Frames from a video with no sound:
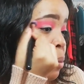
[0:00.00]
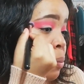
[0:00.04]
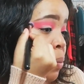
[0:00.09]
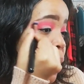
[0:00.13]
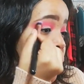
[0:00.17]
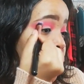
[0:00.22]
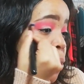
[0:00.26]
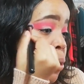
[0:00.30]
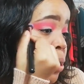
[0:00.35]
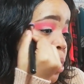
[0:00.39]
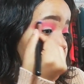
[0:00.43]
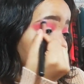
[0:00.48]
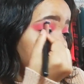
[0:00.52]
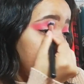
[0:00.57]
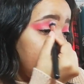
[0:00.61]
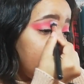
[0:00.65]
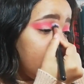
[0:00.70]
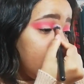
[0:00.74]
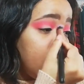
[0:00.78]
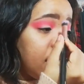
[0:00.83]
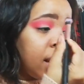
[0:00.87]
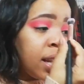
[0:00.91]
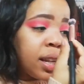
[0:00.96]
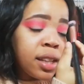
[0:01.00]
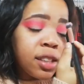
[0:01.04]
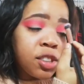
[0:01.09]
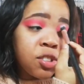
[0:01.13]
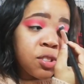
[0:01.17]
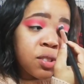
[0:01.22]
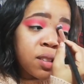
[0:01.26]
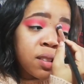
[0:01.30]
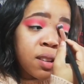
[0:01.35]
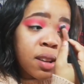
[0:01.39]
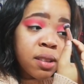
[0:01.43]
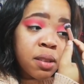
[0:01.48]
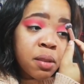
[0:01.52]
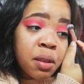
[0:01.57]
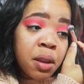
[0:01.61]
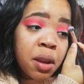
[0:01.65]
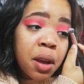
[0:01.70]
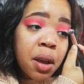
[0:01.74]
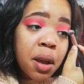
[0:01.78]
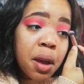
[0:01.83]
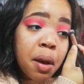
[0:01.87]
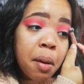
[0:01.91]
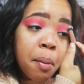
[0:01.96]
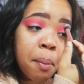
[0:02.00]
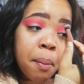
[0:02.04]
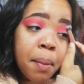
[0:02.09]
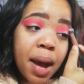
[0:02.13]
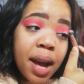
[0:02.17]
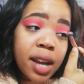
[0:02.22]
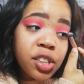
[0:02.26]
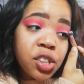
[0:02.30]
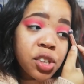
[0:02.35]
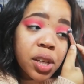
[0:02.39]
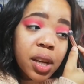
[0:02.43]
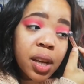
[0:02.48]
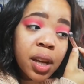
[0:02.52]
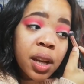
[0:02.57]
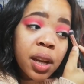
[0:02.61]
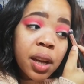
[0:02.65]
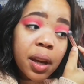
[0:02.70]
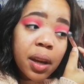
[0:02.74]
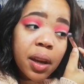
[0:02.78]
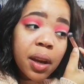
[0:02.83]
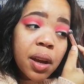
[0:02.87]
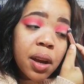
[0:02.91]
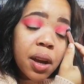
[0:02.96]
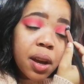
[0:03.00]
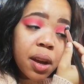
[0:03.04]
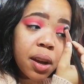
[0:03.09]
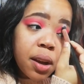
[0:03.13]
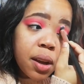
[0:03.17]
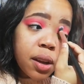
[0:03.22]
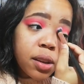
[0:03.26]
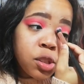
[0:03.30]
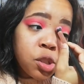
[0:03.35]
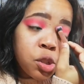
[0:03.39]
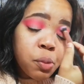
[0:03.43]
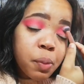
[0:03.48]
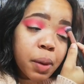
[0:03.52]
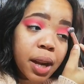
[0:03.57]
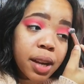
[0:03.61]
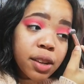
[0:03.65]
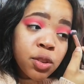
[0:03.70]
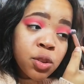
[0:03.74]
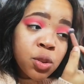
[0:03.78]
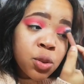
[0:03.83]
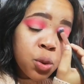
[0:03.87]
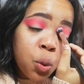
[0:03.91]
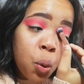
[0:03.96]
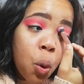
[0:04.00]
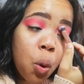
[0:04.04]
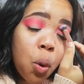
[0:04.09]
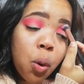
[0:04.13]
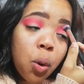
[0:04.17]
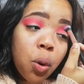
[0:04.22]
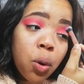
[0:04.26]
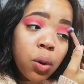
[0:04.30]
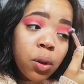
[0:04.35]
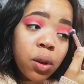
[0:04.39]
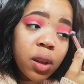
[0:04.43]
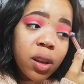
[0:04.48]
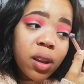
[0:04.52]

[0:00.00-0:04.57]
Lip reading: I won't even lie. Like, it just does magic to my soul.